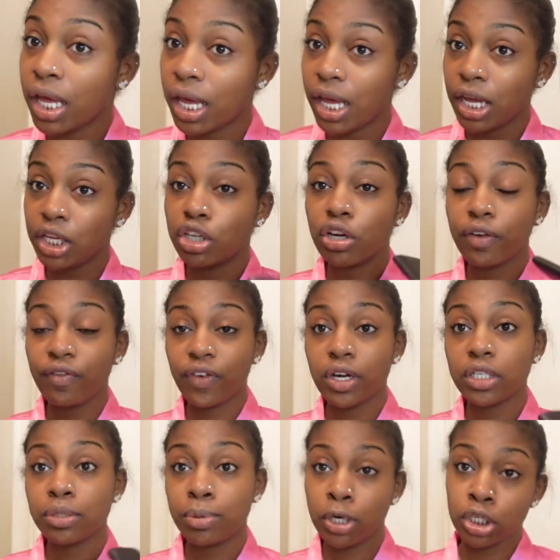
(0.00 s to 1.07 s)
in your
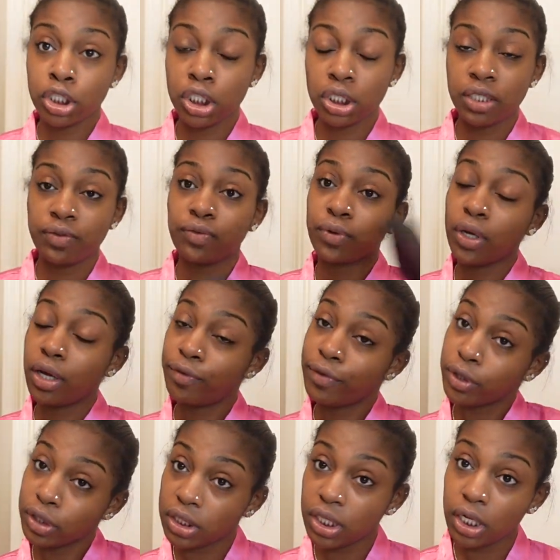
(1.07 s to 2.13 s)
first purchase of
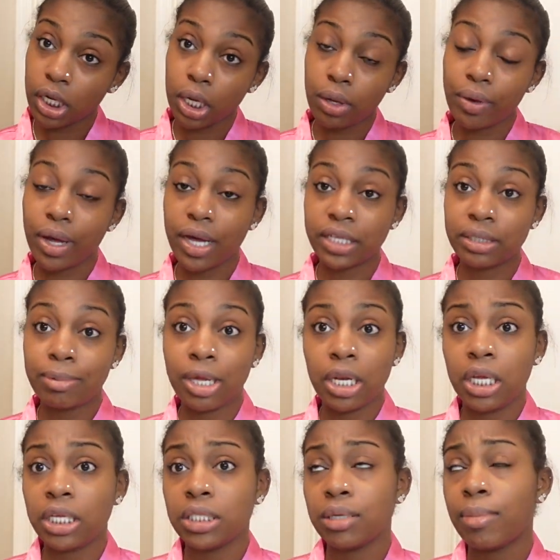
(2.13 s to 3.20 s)
your T. Nicole Cosmetics.